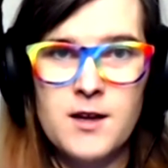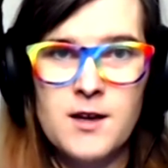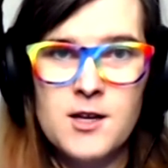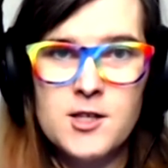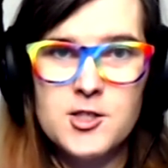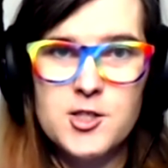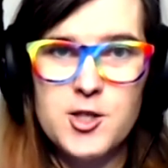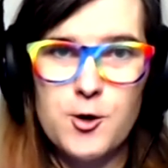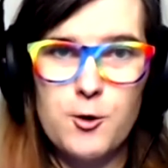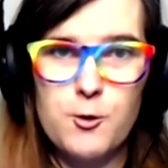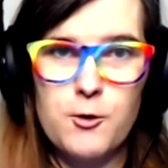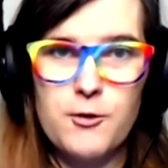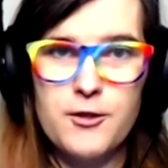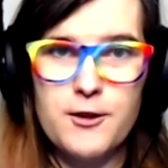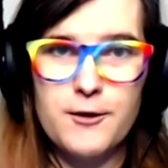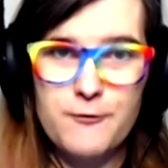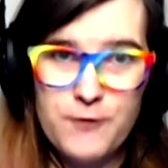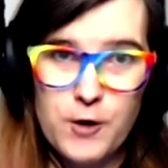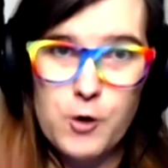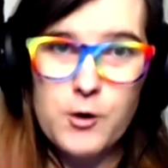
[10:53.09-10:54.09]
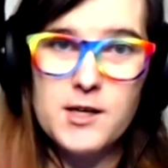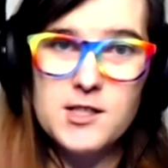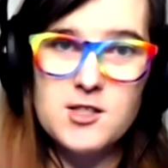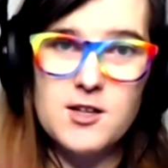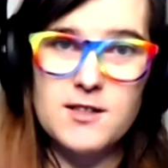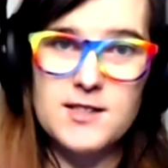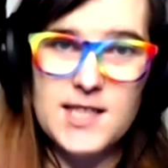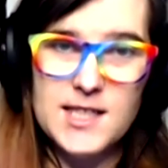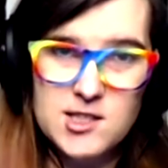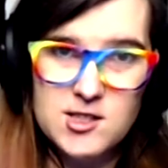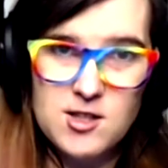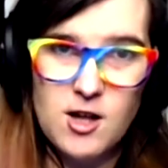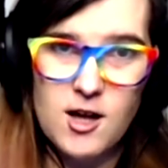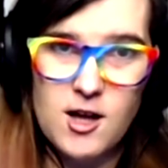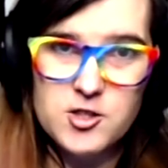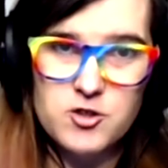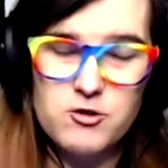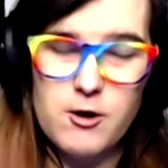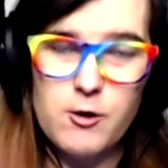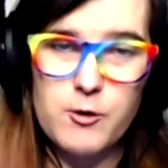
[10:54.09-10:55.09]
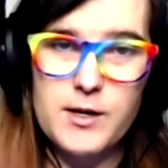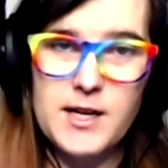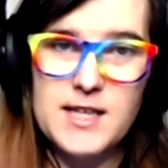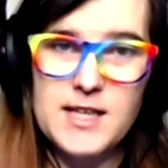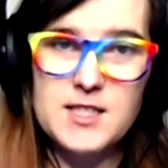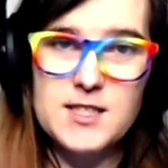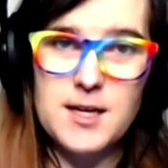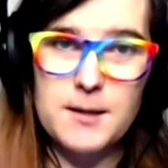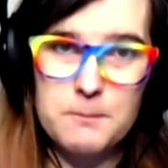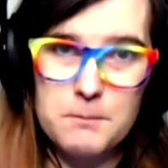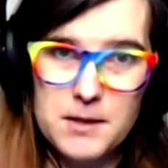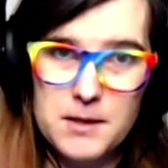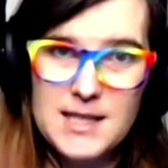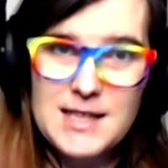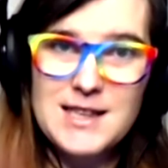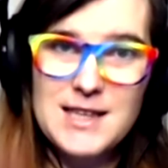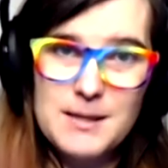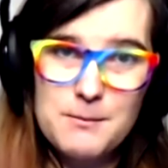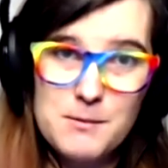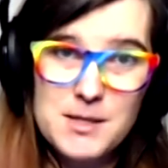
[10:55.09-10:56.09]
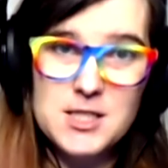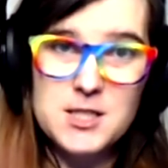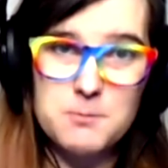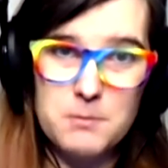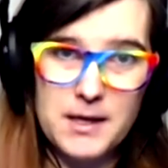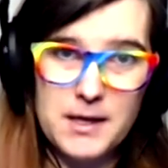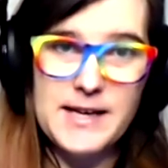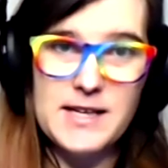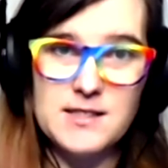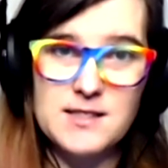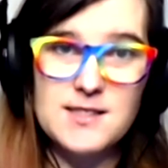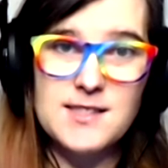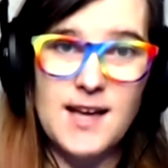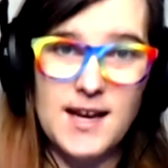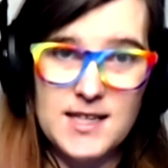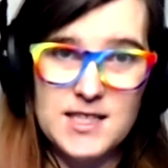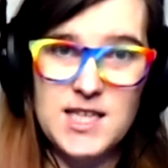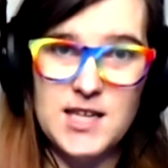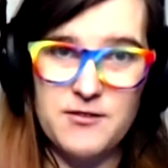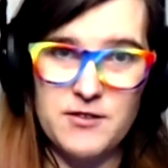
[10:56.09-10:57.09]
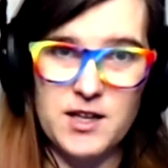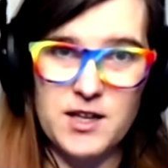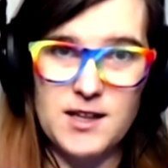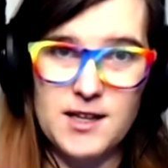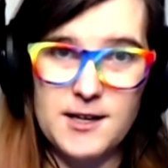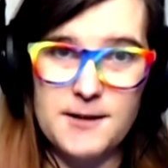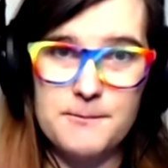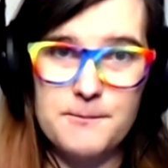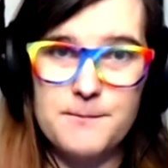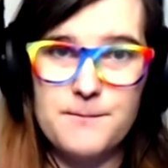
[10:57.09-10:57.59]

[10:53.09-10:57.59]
So the focus on testosterone is completely misplaced scientifically.